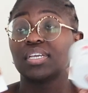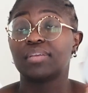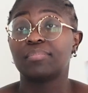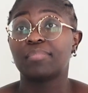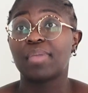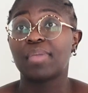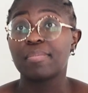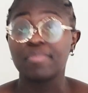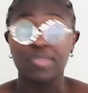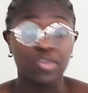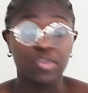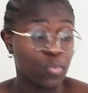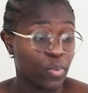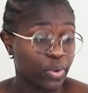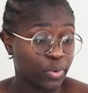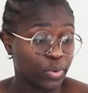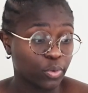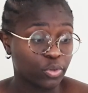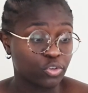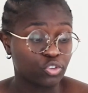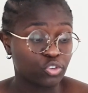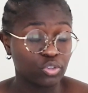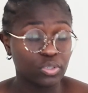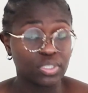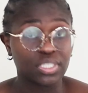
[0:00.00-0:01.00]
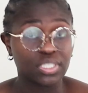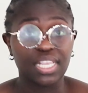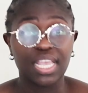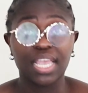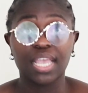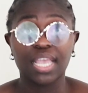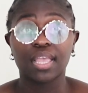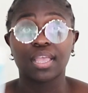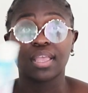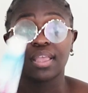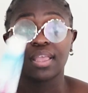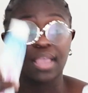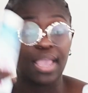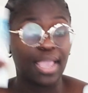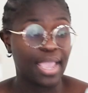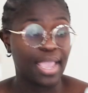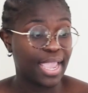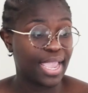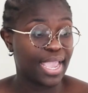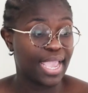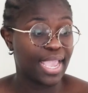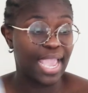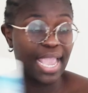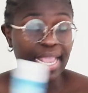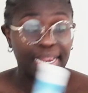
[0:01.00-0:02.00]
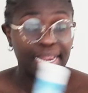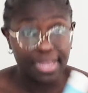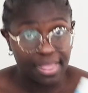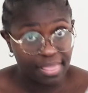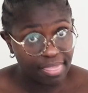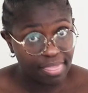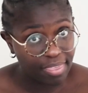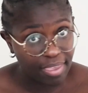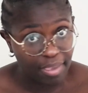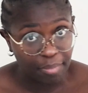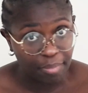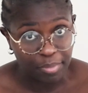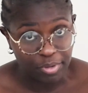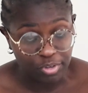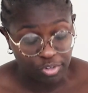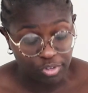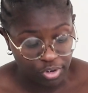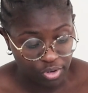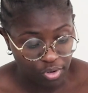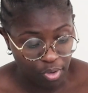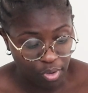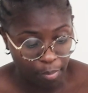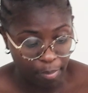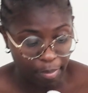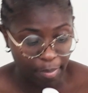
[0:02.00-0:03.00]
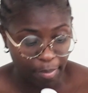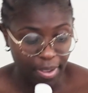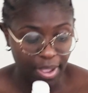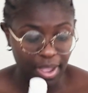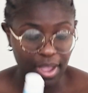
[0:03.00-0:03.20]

maybe you were not using anything between your